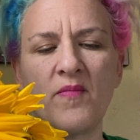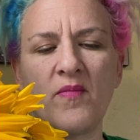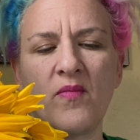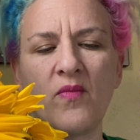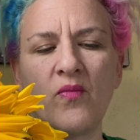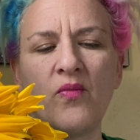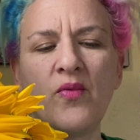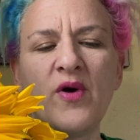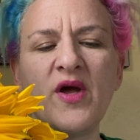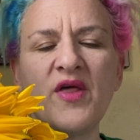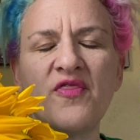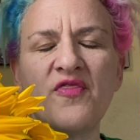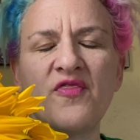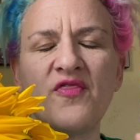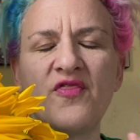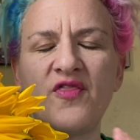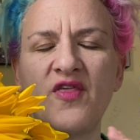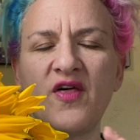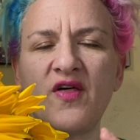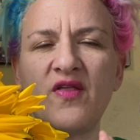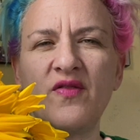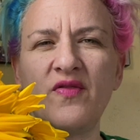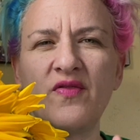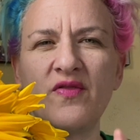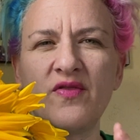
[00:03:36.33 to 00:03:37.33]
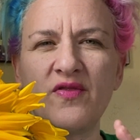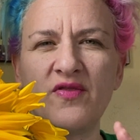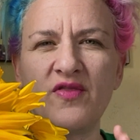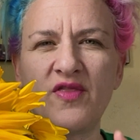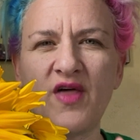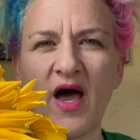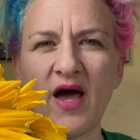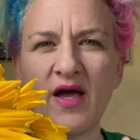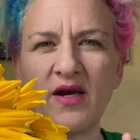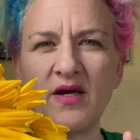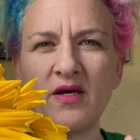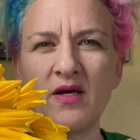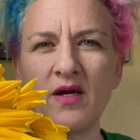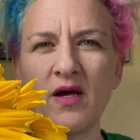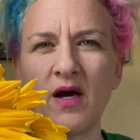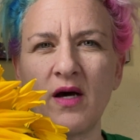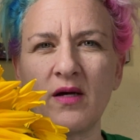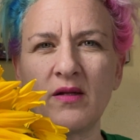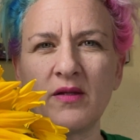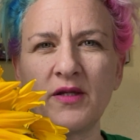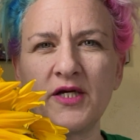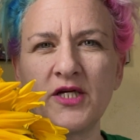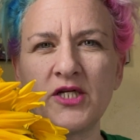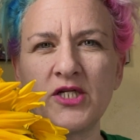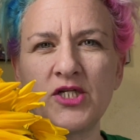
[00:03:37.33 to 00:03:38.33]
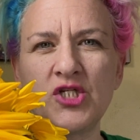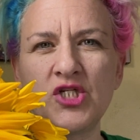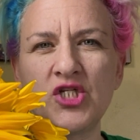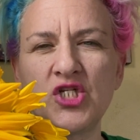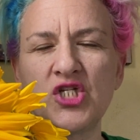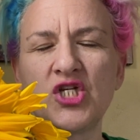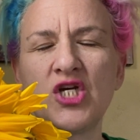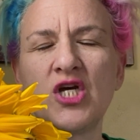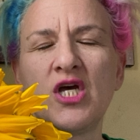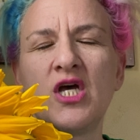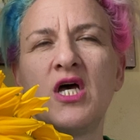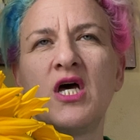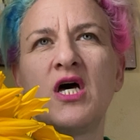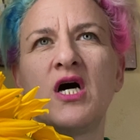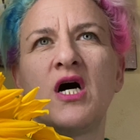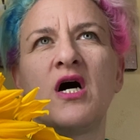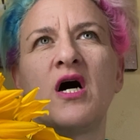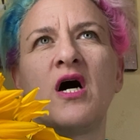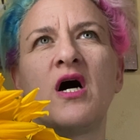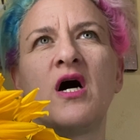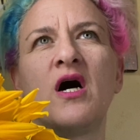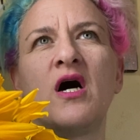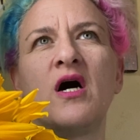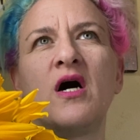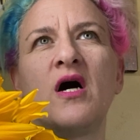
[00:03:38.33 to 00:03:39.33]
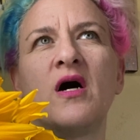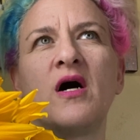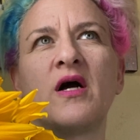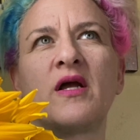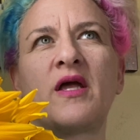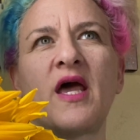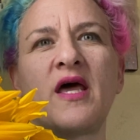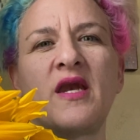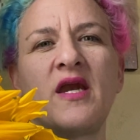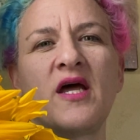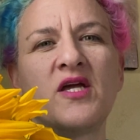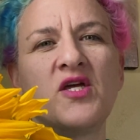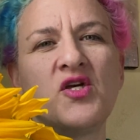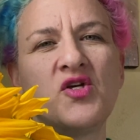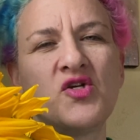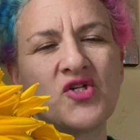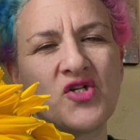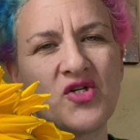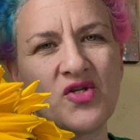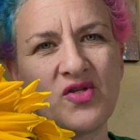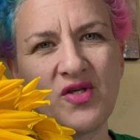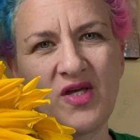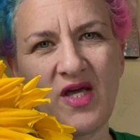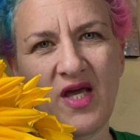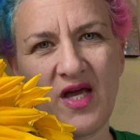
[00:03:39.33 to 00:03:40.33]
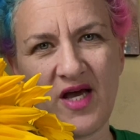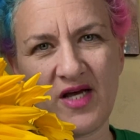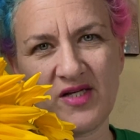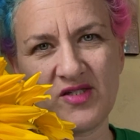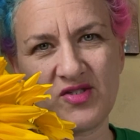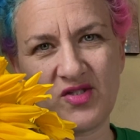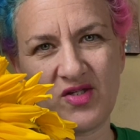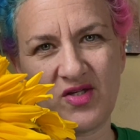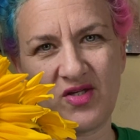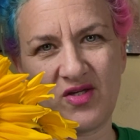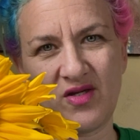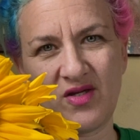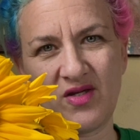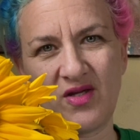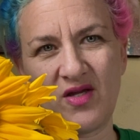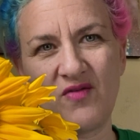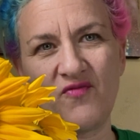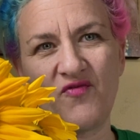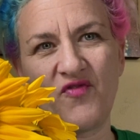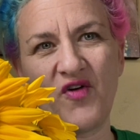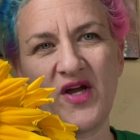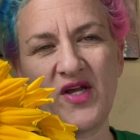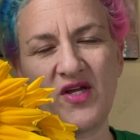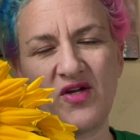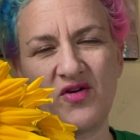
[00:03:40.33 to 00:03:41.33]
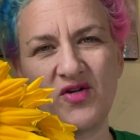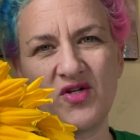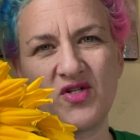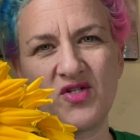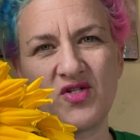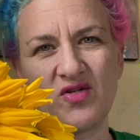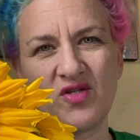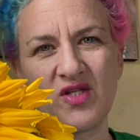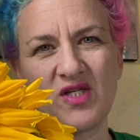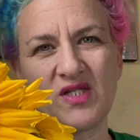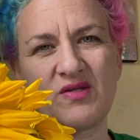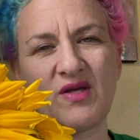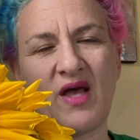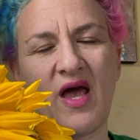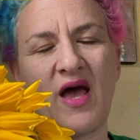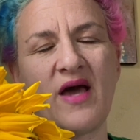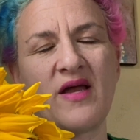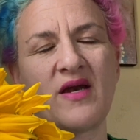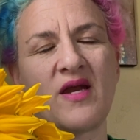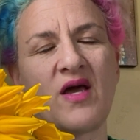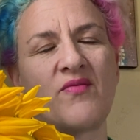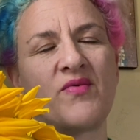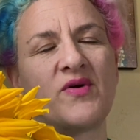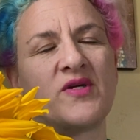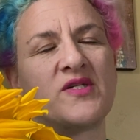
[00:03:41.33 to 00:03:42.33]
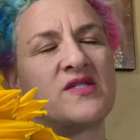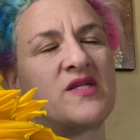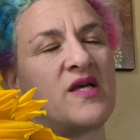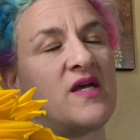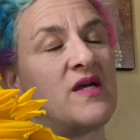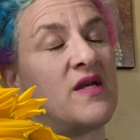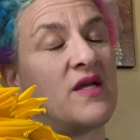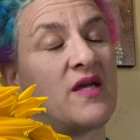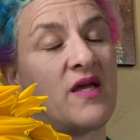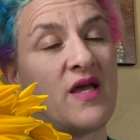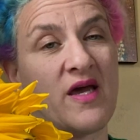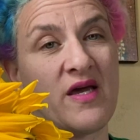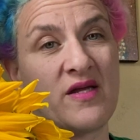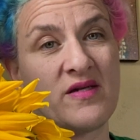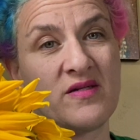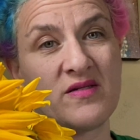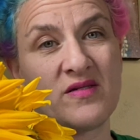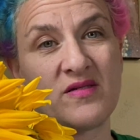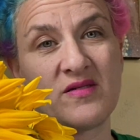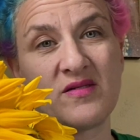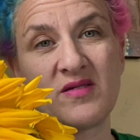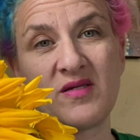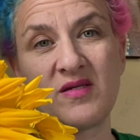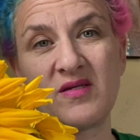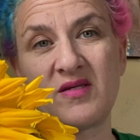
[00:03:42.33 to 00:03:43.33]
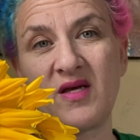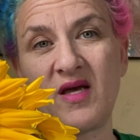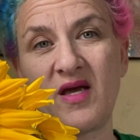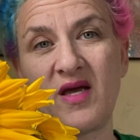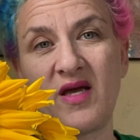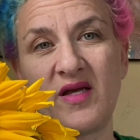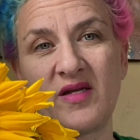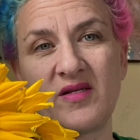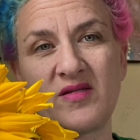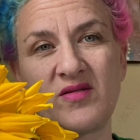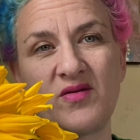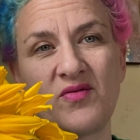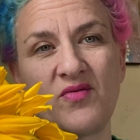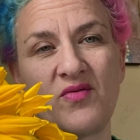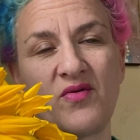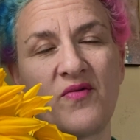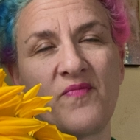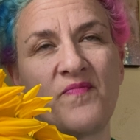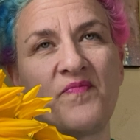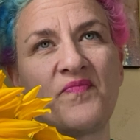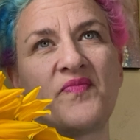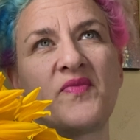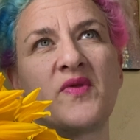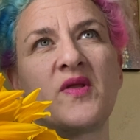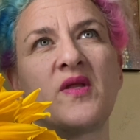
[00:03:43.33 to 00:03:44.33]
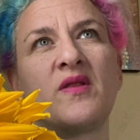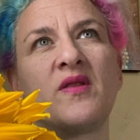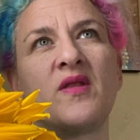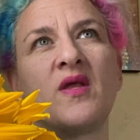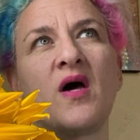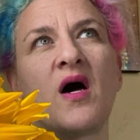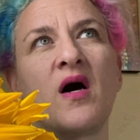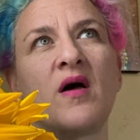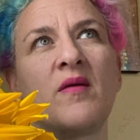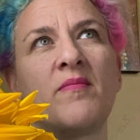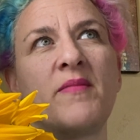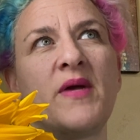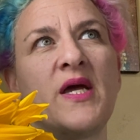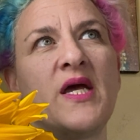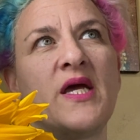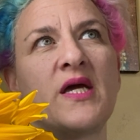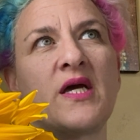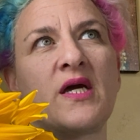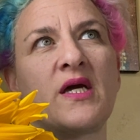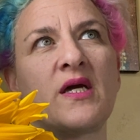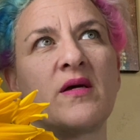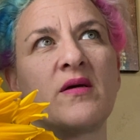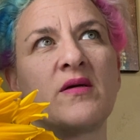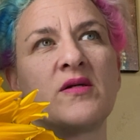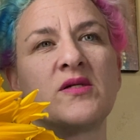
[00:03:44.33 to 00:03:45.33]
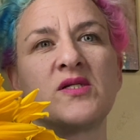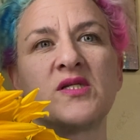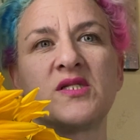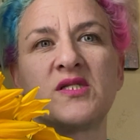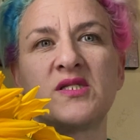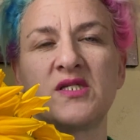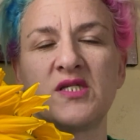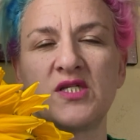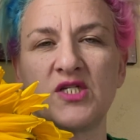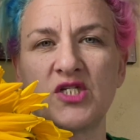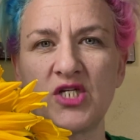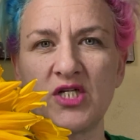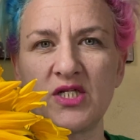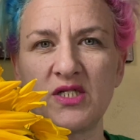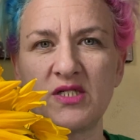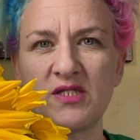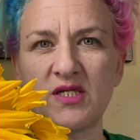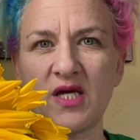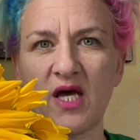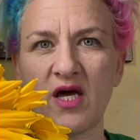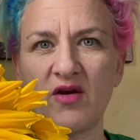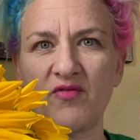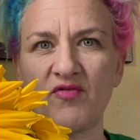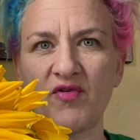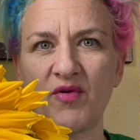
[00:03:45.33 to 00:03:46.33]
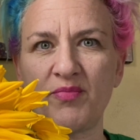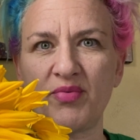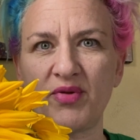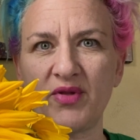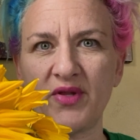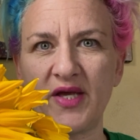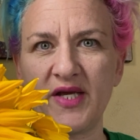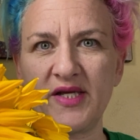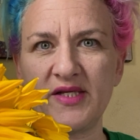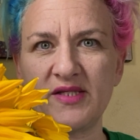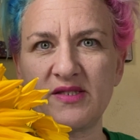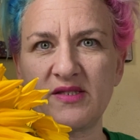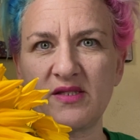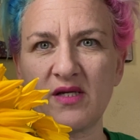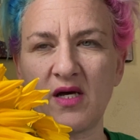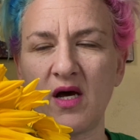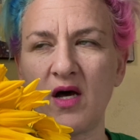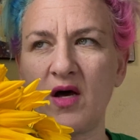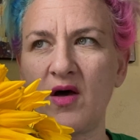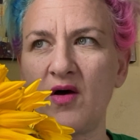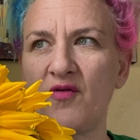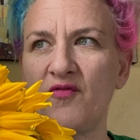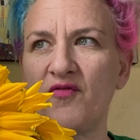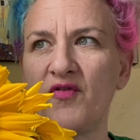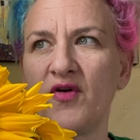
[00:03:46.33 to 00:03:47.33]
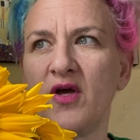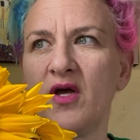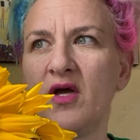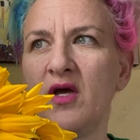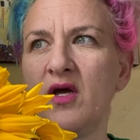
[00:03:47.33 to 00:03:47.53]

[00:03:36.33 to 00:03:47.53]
with that knowledge, again, I usually invite you to do this, and I would say it again today, to not make decisions out of a place of